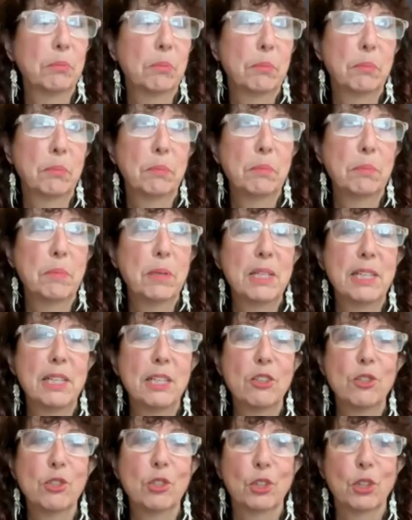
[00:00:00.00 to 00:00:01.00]
many
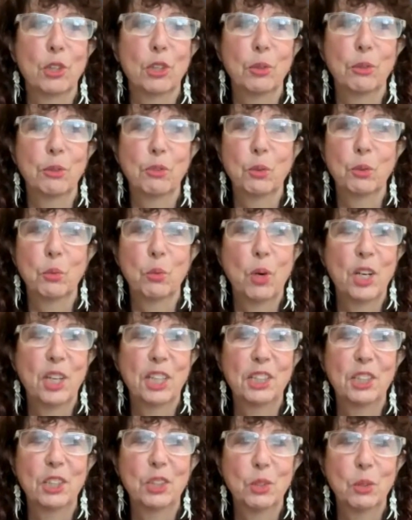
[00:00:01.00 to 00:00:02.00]
years ago, if you walk
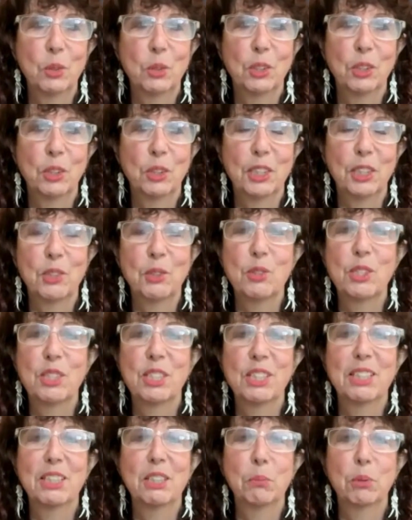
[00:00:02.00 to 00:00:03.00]
in the door and you
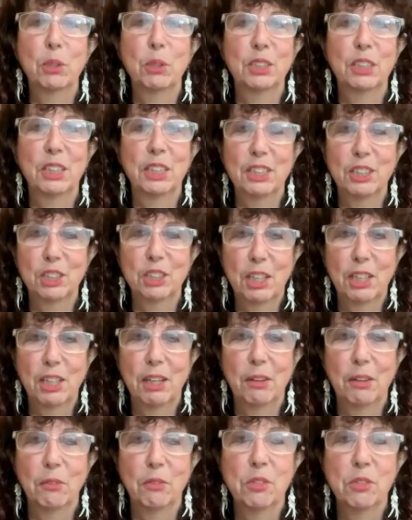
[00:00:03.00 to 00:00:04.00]
see the books on the
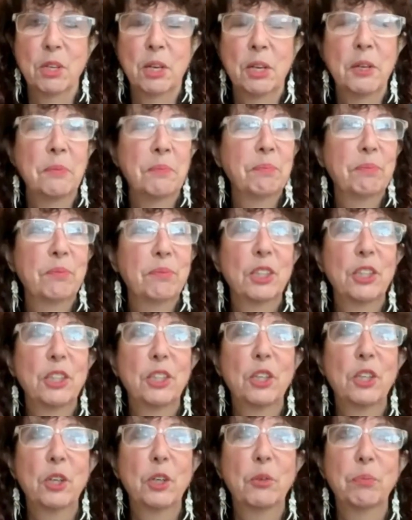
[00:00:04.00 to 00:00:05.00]
shelves,
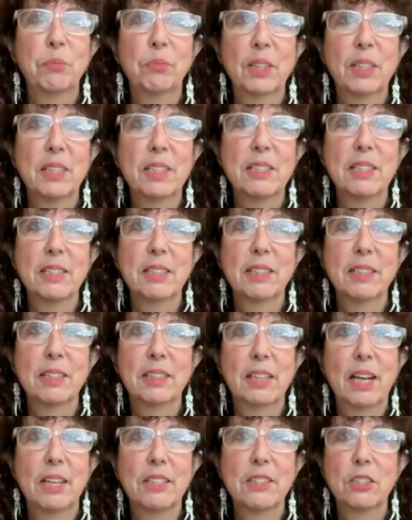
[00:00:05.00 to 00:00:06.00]
is it the
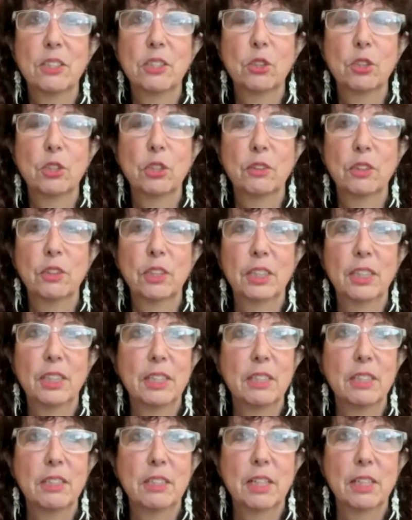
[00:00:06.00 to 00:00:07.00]
Constitution of the
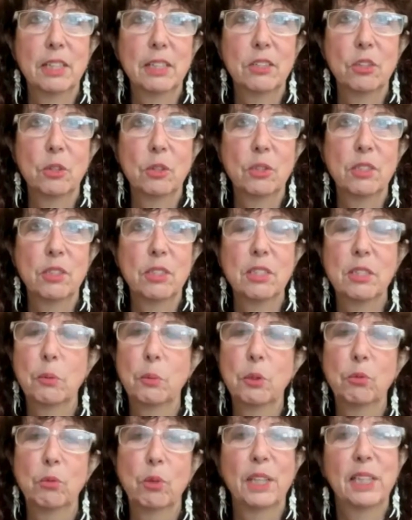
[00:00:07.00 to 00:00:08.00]
United States, or is it
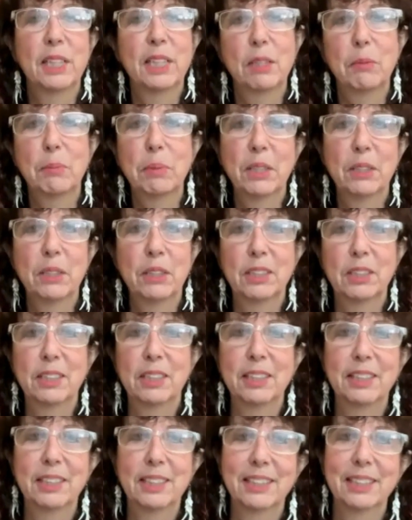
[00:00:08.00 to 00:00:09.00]
someone writing about
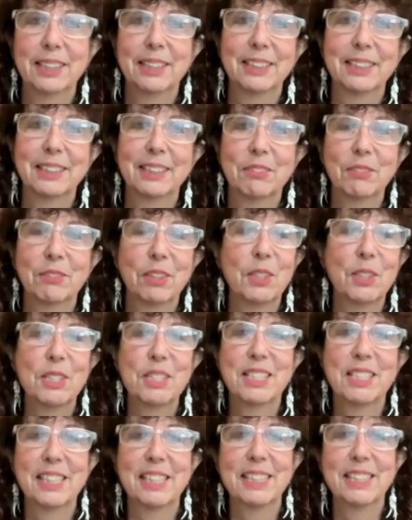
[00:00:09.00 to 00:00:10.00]
the
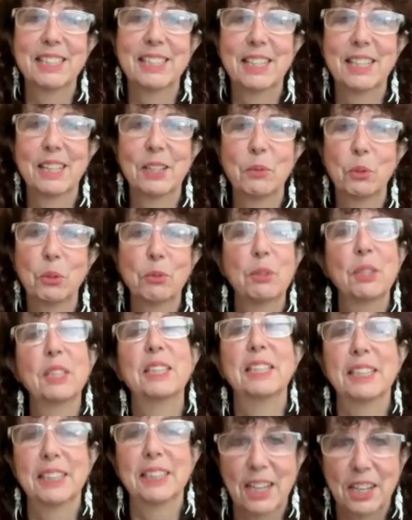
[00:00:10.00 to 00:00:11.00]
various things that were written
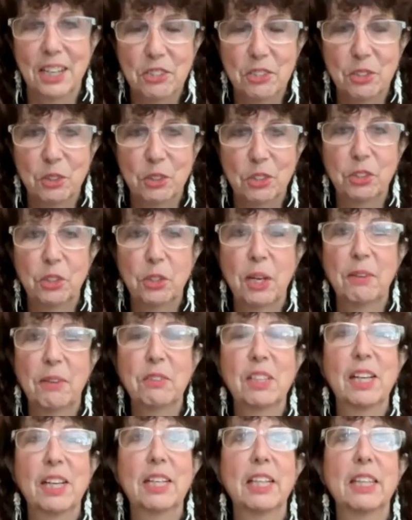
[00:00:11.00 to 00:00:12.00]
in the Constitution? You have to
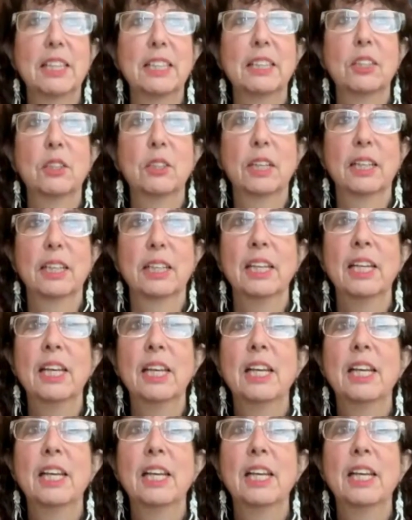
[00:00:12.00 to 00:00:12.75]
kind of think, okay,